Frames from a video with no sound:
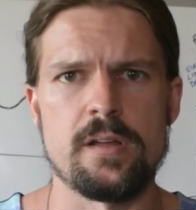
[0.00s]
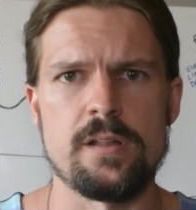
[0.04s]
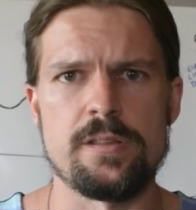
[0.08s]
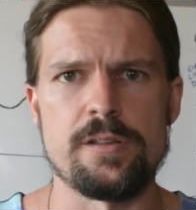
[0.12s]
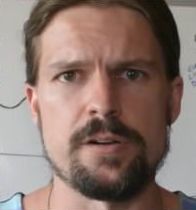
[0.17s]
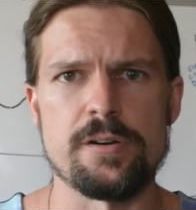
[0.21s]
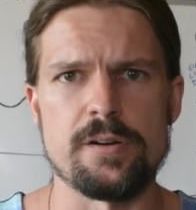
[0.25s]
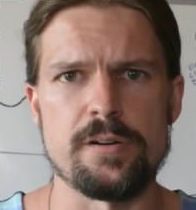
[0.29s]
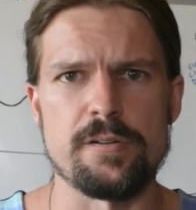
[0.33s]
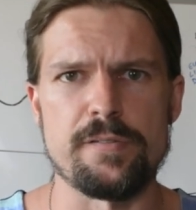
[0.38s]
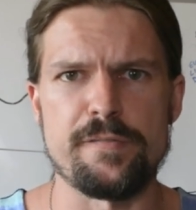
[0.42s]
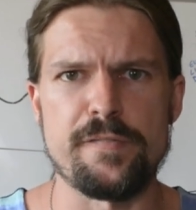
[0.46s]

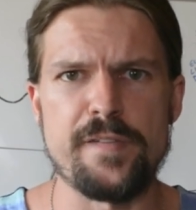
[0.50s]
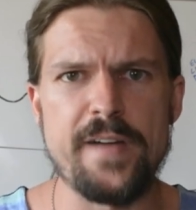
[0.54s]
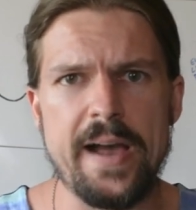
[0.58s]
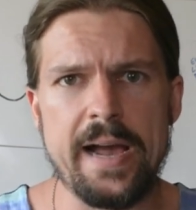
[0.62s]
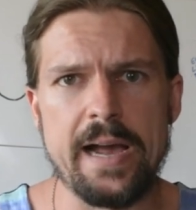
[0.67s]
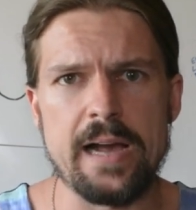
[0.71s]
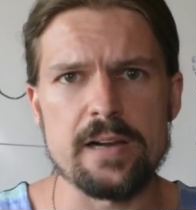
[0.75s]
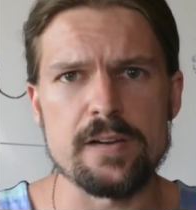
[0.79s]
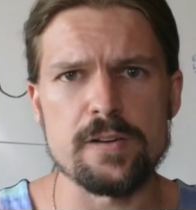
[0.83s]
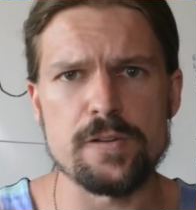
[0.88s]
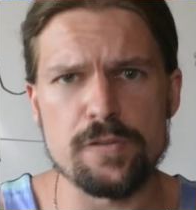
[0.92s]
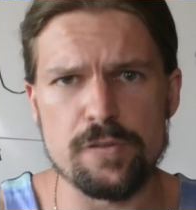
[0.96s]
There are
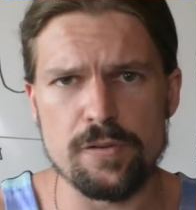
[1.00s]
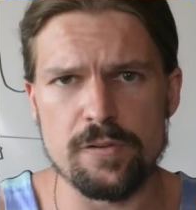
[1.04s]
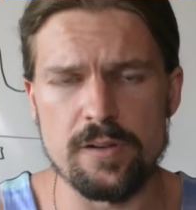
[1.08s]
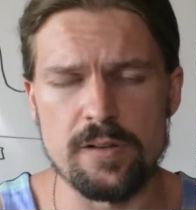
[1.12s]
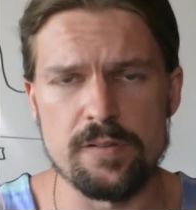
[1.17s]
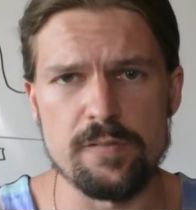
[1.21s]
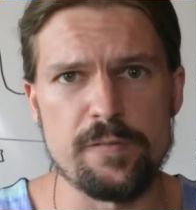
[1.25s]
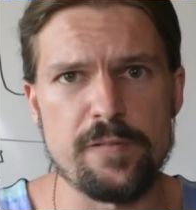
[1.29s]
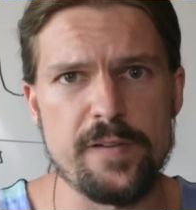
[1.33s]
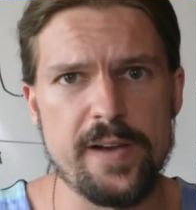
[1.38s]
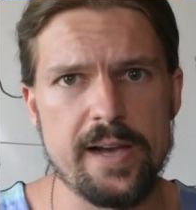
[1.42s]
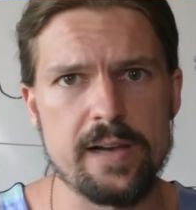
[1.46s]
facts,
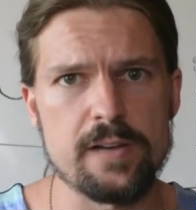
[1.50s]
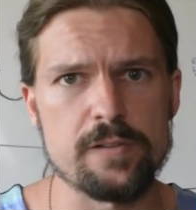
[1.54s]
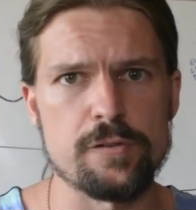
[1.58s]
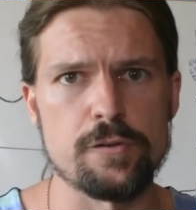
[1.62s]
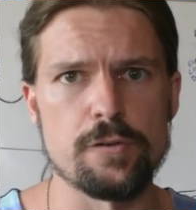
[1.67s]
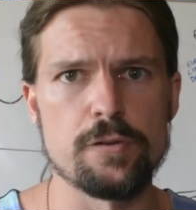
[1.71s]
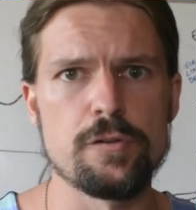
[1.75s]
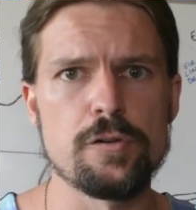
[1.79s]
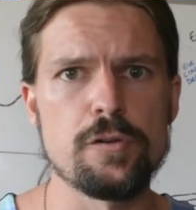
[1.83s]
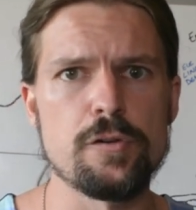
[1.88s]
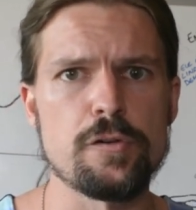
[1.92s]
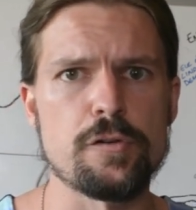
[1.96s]
and facts
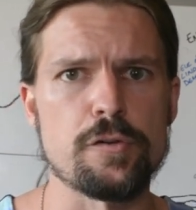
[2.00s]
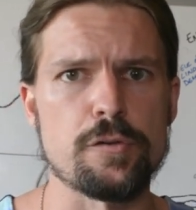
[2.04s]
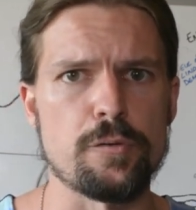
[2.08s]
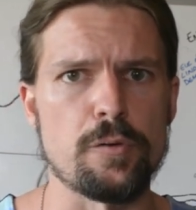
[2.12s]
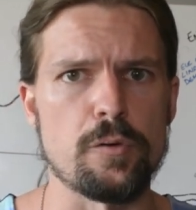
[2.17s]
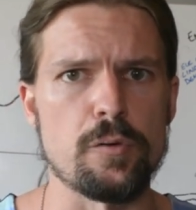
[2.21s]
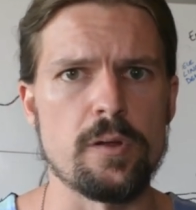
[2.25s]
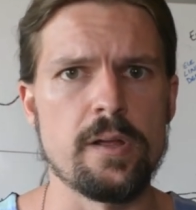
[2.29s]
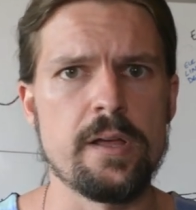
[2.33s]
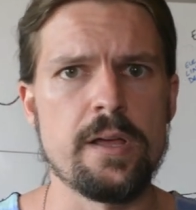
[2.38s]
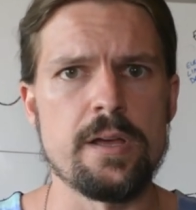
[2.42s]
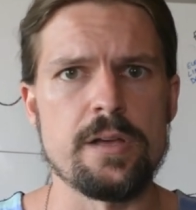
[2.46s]
are
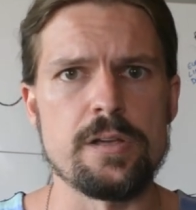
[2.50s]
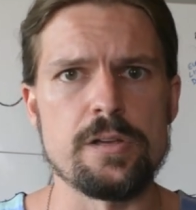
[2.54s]
neutral.